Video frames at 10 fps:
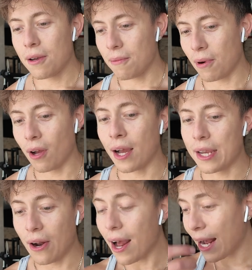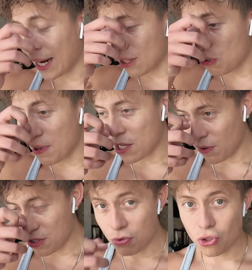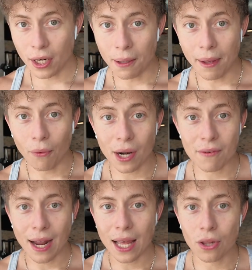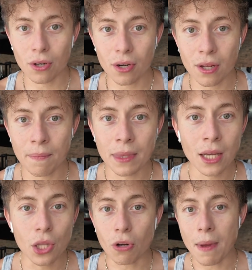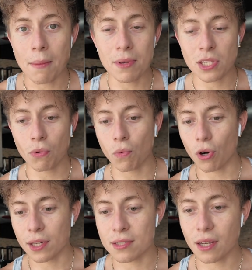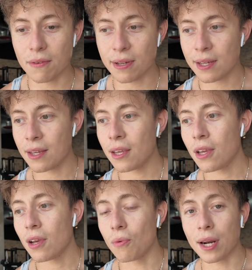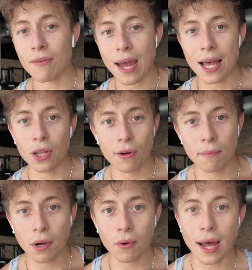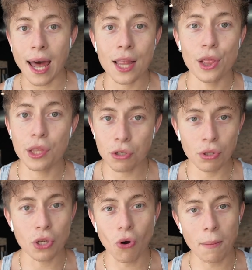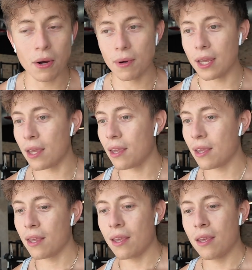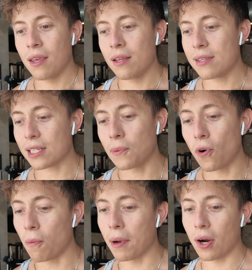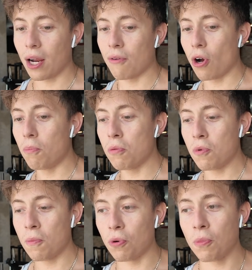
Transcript: bro, I got 2 best friends who trade, man. Whatever I learn, they're mad busy with work and stuff. Whatever I learn, bro, I literally go on my way. Text them a whole paragraph, yo, boom, boom, boom,